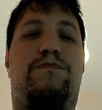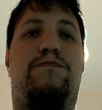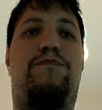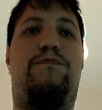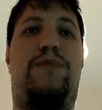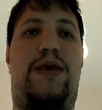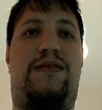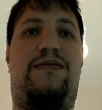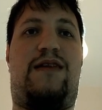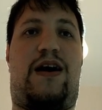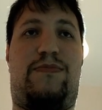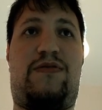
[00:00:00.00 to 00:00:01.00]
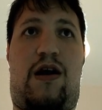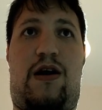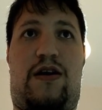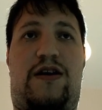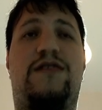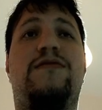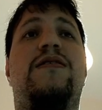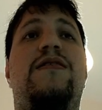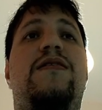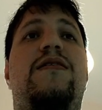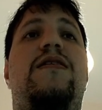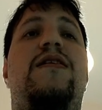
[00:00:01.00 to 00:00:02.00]
P times R
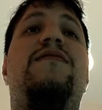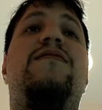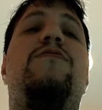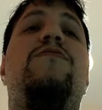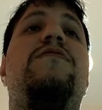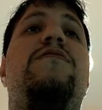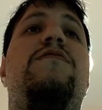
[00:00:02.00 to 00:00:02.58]
is equals to